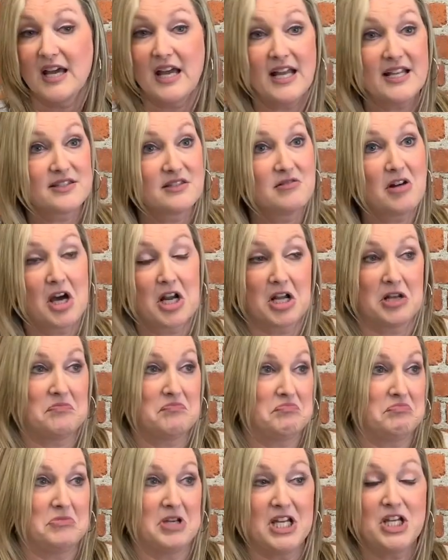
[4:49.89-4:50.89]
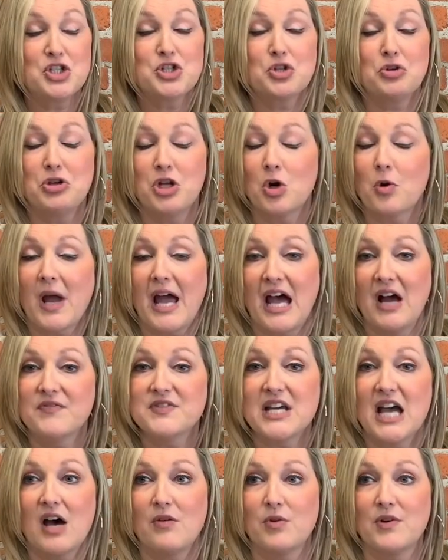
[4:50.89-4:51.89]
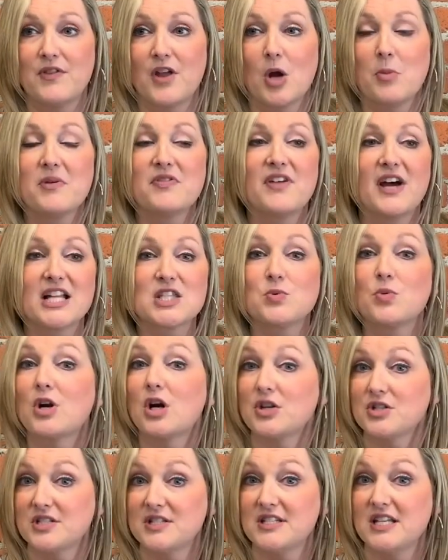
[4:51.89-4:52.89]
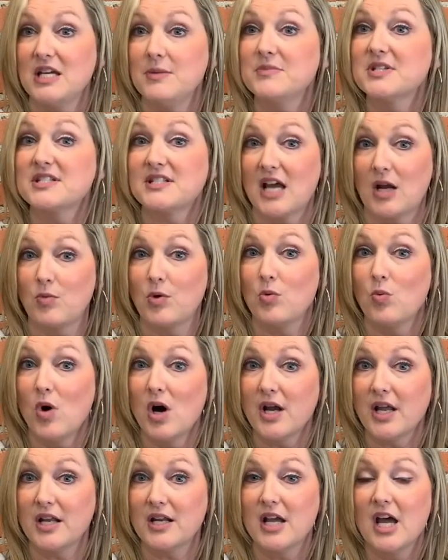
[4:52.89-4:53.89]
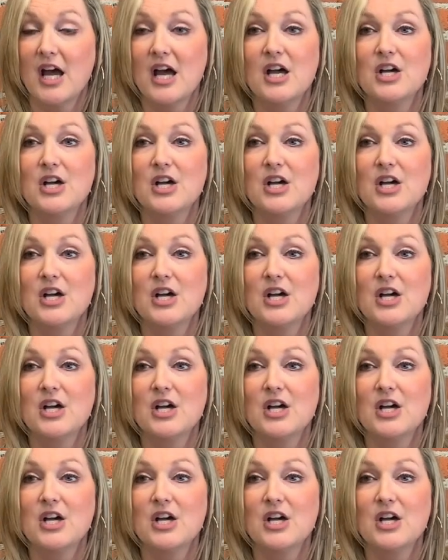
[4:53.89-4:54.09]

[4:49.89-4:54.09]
It's not a need to, you don't have to have one there, but that's what our team decided we wanted.